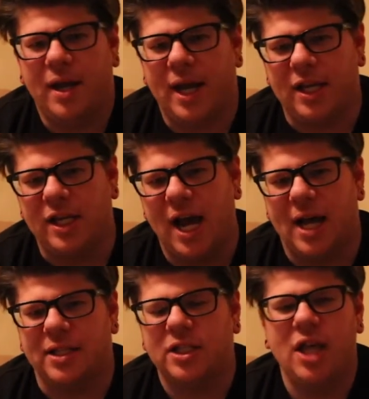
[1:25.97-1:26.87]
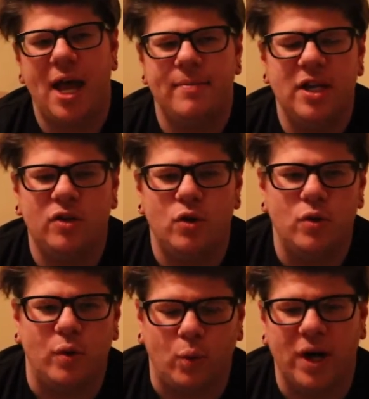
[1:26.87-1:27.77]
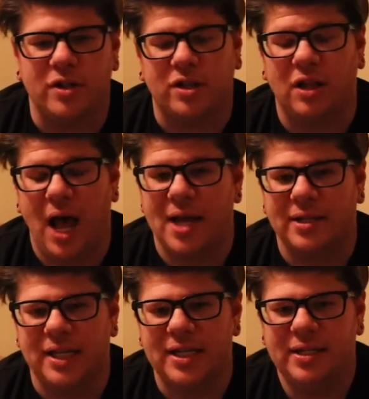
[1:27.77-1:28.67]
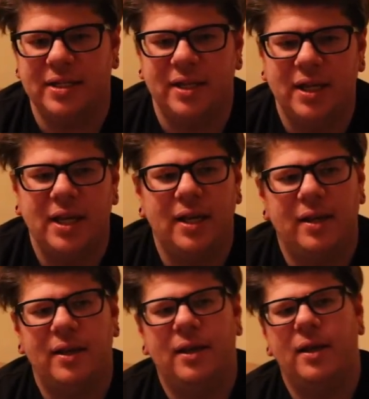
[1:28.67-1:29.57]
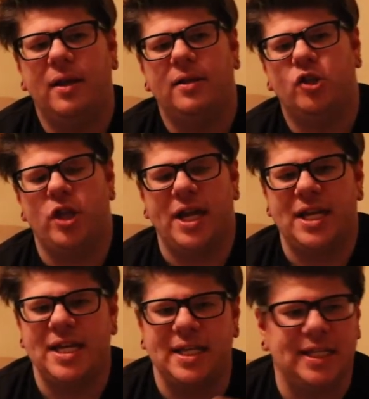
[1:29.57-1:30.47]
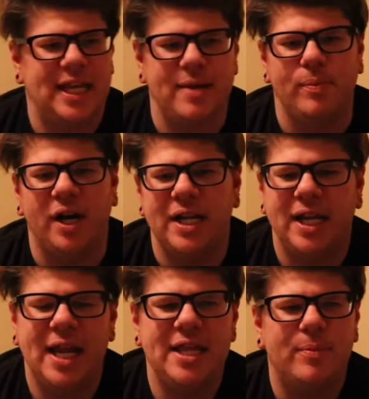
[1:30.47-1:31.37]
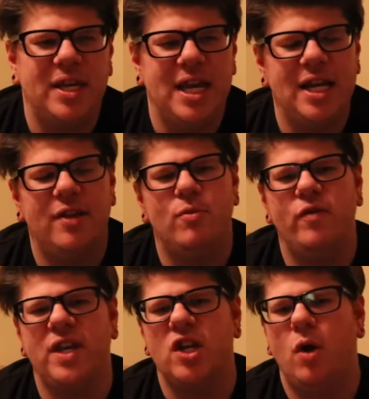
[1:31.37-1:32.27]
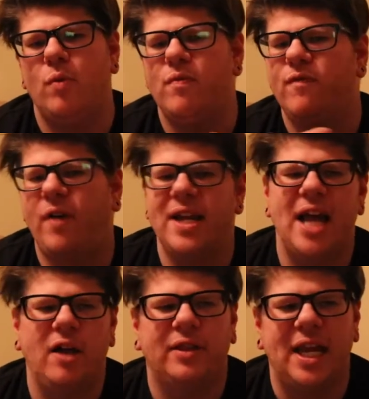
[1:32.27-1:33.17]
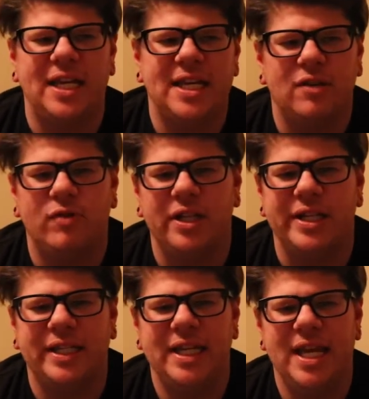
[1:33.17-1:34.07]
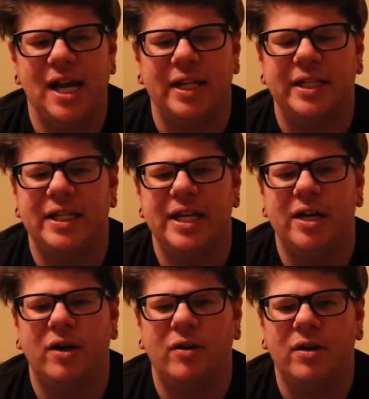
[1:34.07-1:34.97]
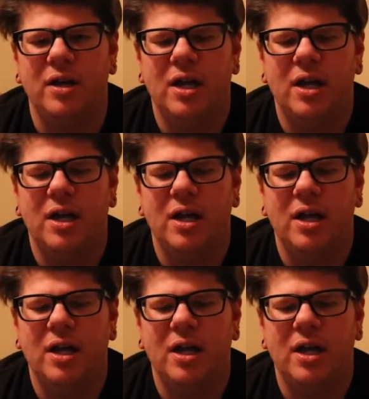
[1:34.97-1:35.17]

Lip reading: And you got Simon, who wears glasses so that he can see. But in the beginning of the movie, you don't find out that he can really see until